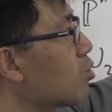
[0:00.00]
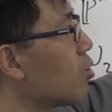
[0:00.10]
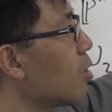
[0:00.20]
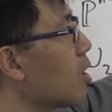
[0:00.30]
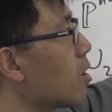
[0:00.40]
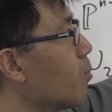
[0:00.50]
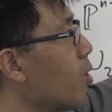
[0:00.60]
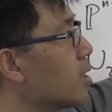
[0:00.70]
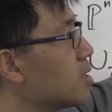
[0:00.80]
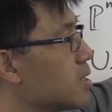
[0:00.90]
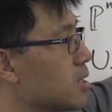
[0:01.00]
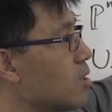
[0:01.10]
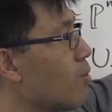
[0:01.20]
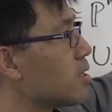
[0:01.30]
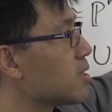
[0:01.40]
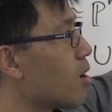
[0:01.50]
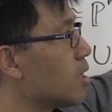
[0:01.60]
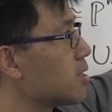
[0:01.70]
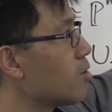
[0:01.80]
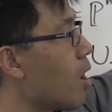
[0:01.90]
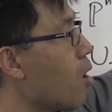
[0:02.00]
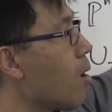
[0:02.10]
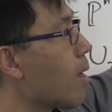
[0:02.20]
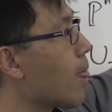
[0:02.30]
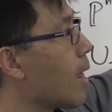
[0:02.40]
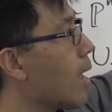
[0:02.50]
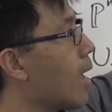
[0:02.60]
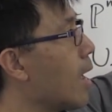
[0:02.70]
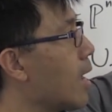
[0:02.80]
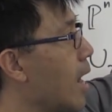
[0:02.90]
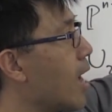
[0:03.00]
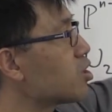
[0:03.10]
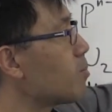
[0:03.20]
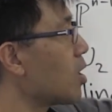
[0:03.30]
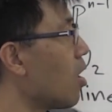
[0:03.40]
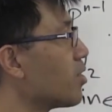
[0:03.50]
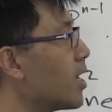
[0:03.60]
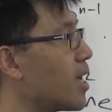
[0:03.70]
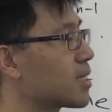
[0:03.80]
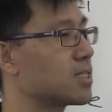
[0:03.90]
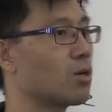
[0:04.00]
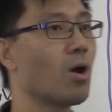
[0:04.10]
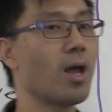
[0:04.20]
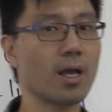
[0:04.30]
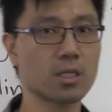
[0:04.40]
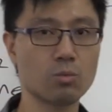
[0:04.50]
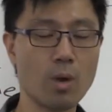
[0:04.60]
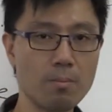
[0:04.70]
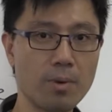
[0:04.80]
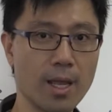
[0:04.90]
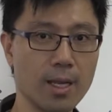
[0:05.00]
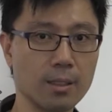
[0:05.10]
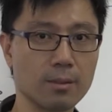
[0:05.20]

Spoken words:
through the point 0, 0, 0, it has to be on the x0, x1 plane.